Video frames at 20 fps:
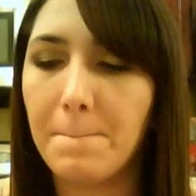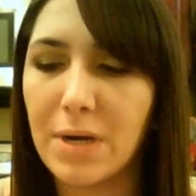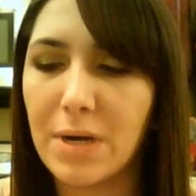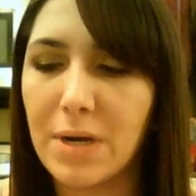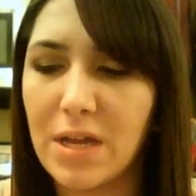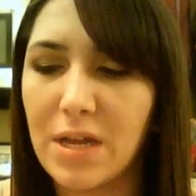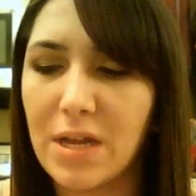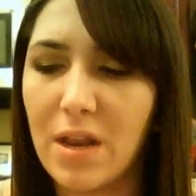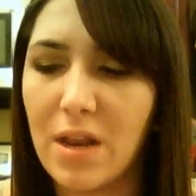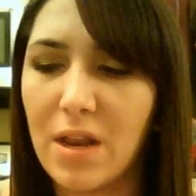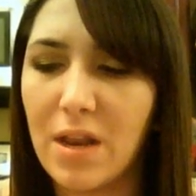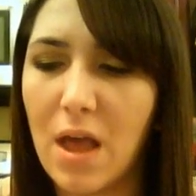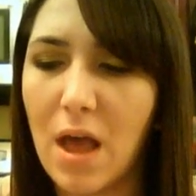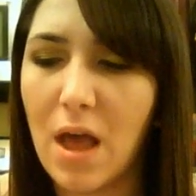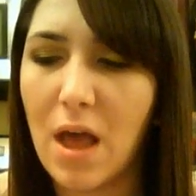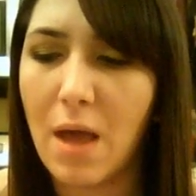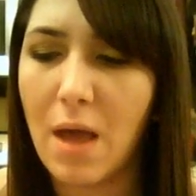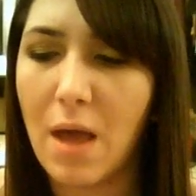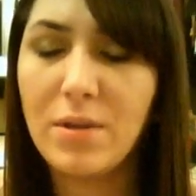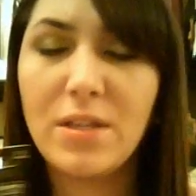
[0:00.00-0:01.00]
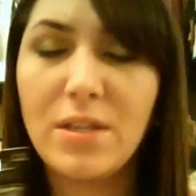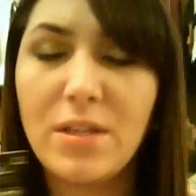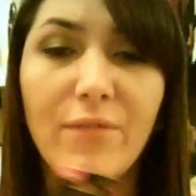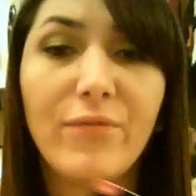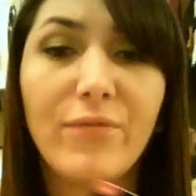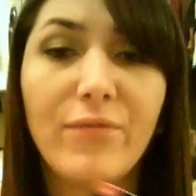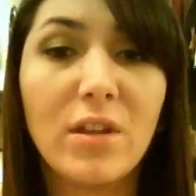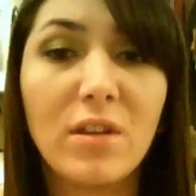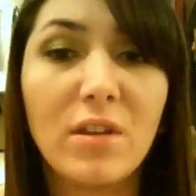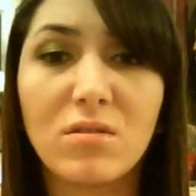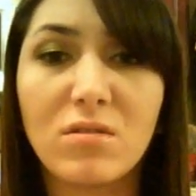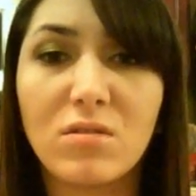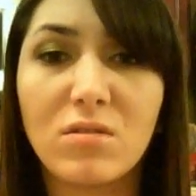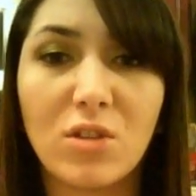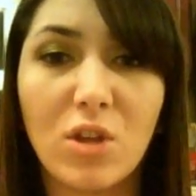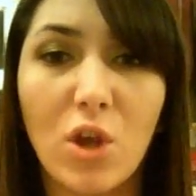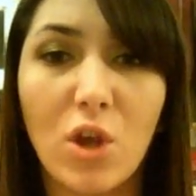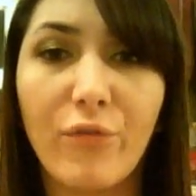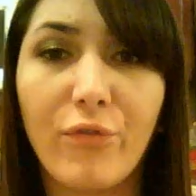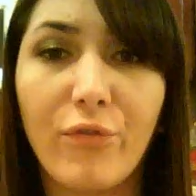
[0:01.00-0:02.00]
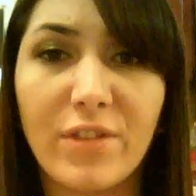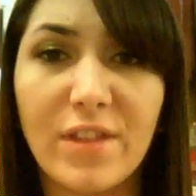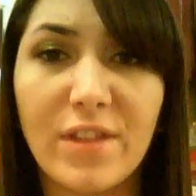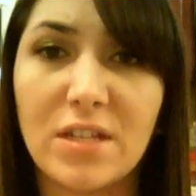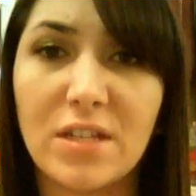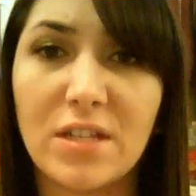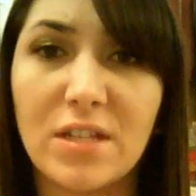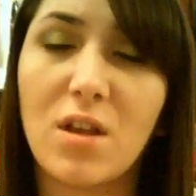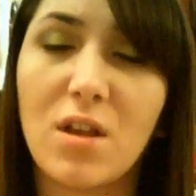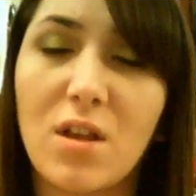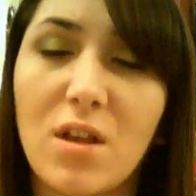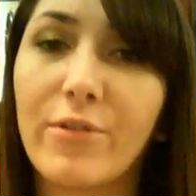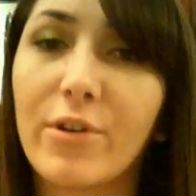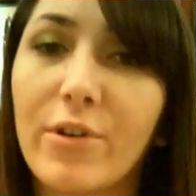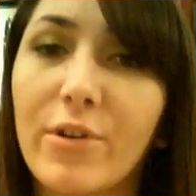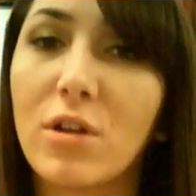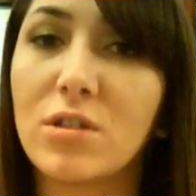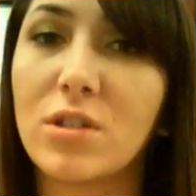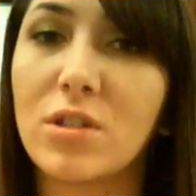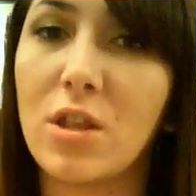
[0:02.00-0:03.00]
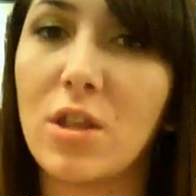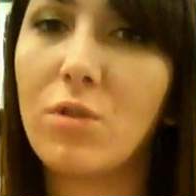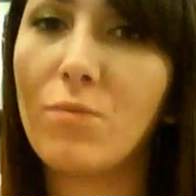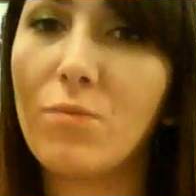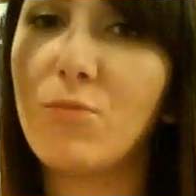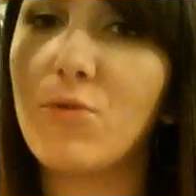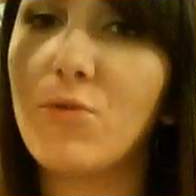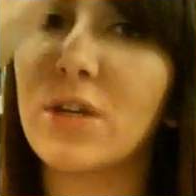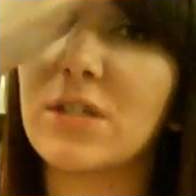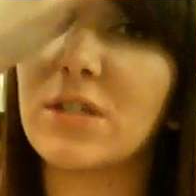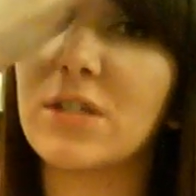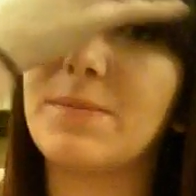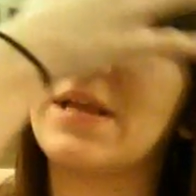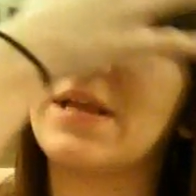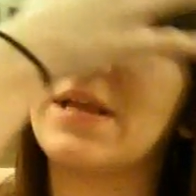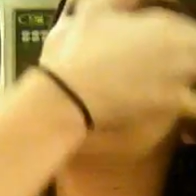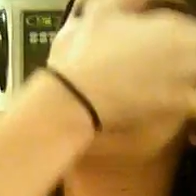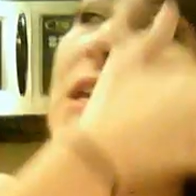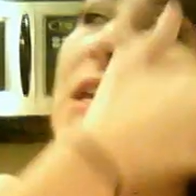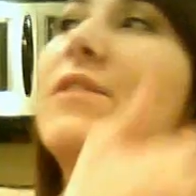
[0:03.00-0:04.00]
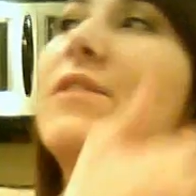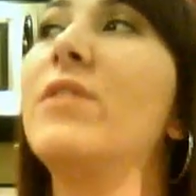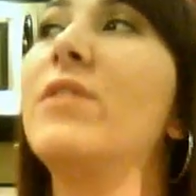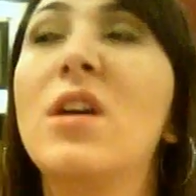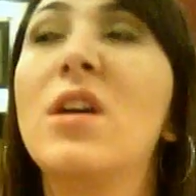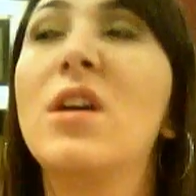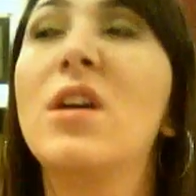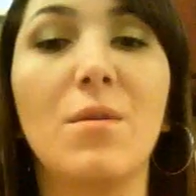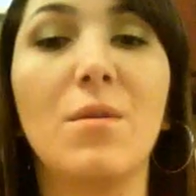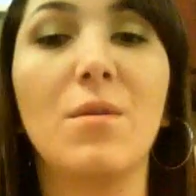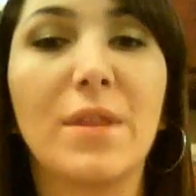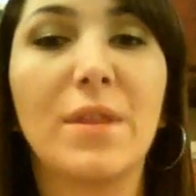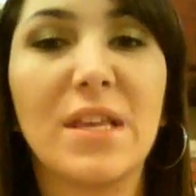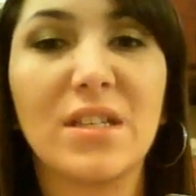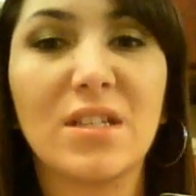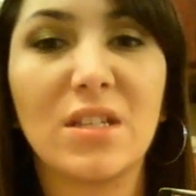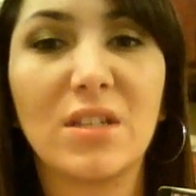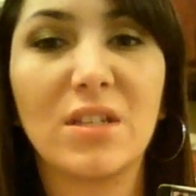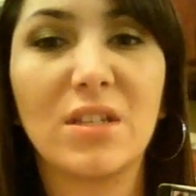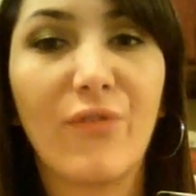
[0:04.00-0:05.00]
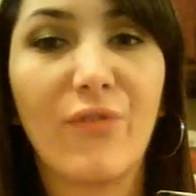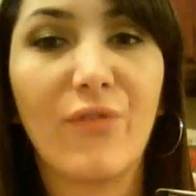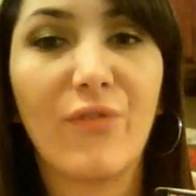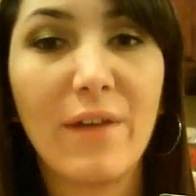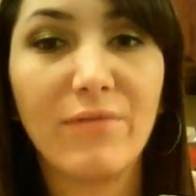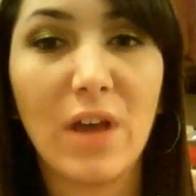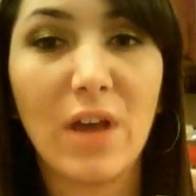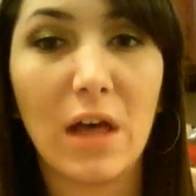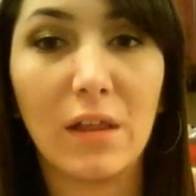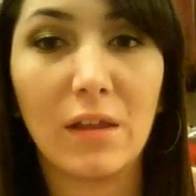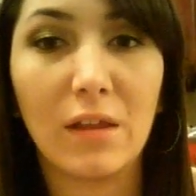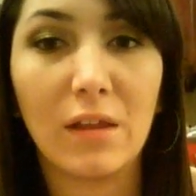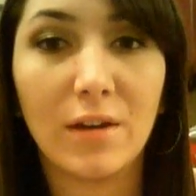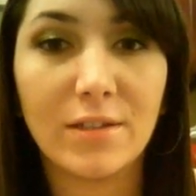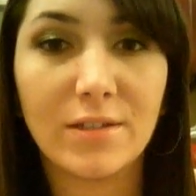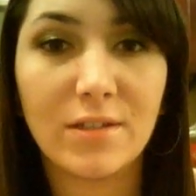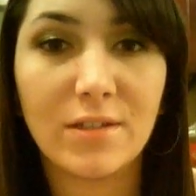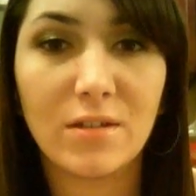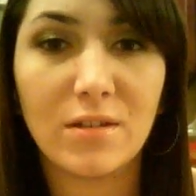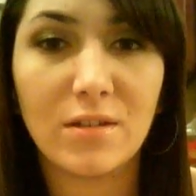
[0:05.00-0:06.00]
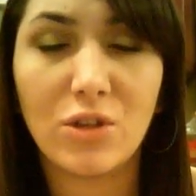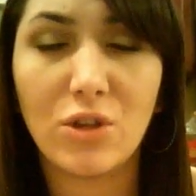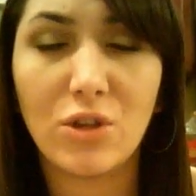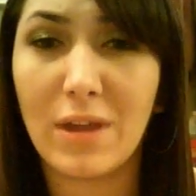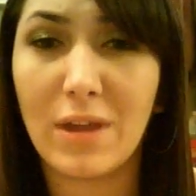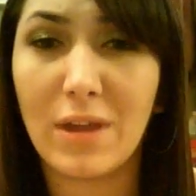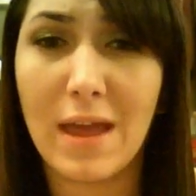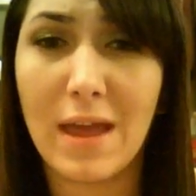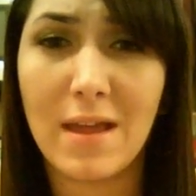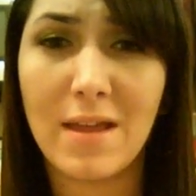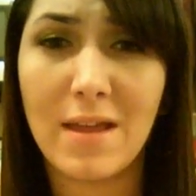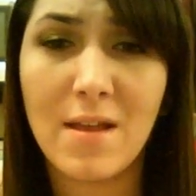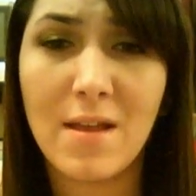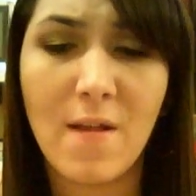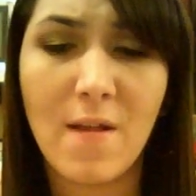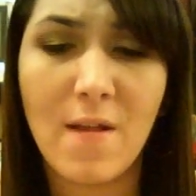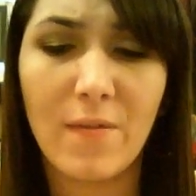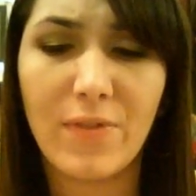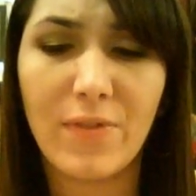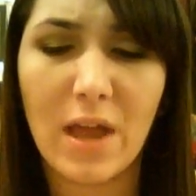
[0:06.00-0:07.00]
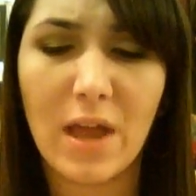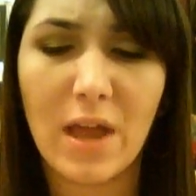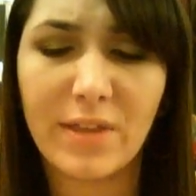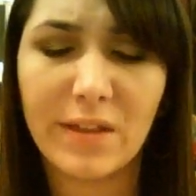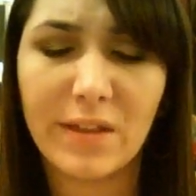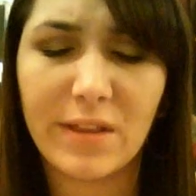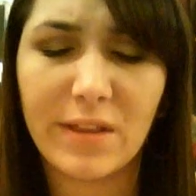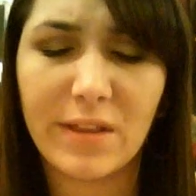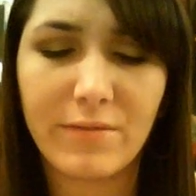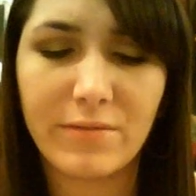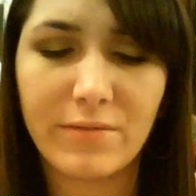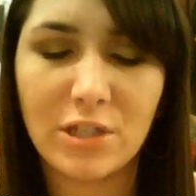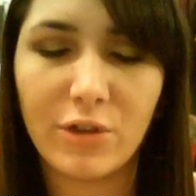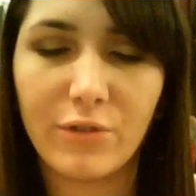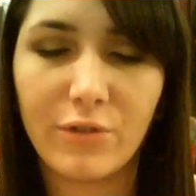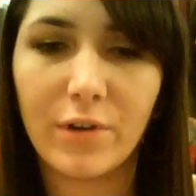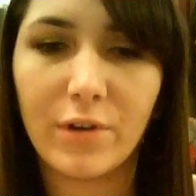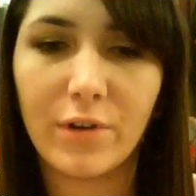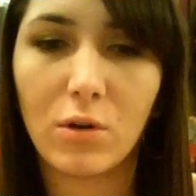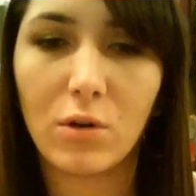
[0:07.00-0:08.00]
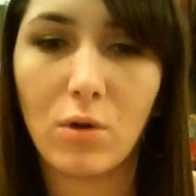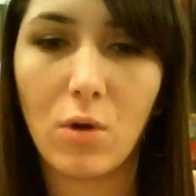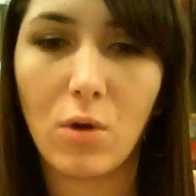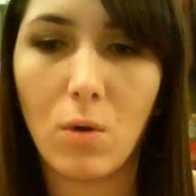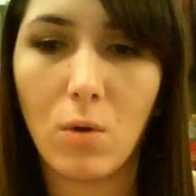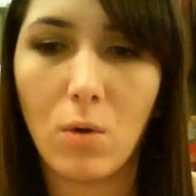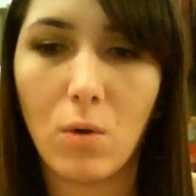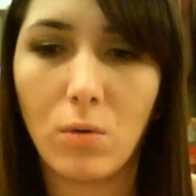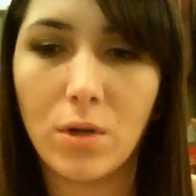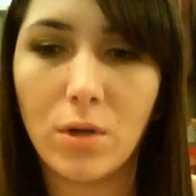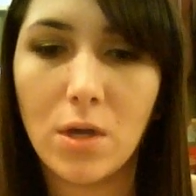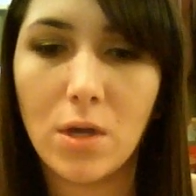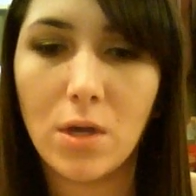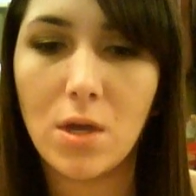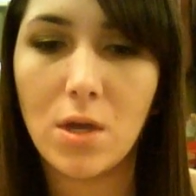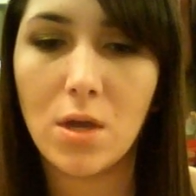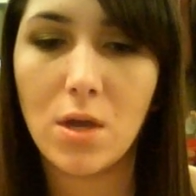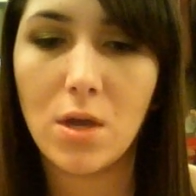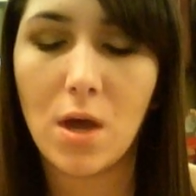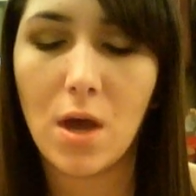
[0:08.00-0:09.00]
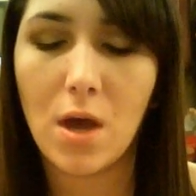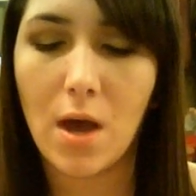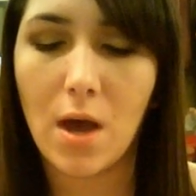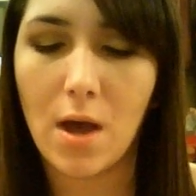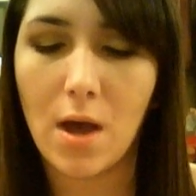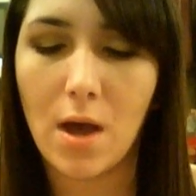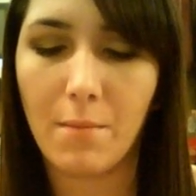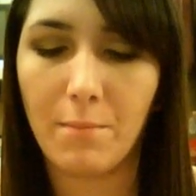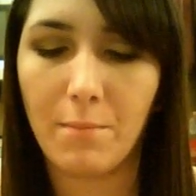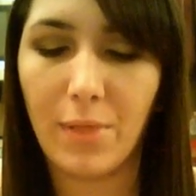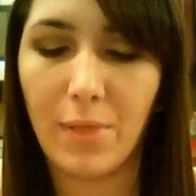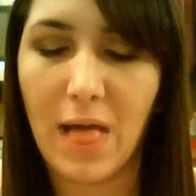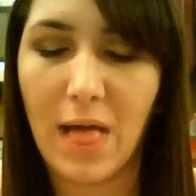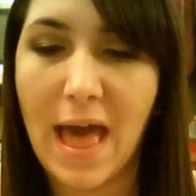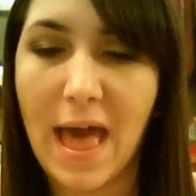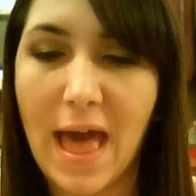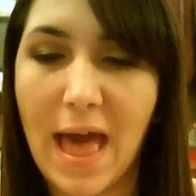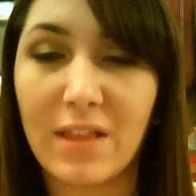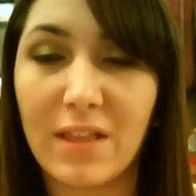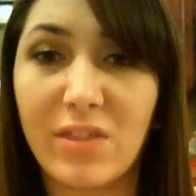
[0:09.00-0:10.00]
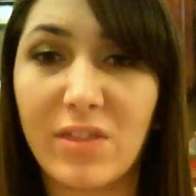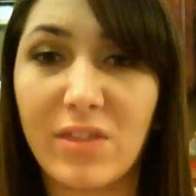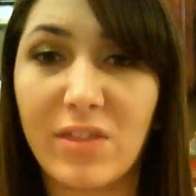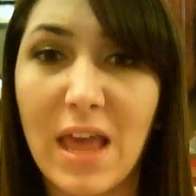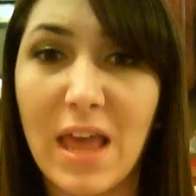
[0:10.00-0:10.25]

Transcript: but I would definitely go for this CoverGirl is a little more expensive but this is five dollars you can get I think they have silver gold um, black.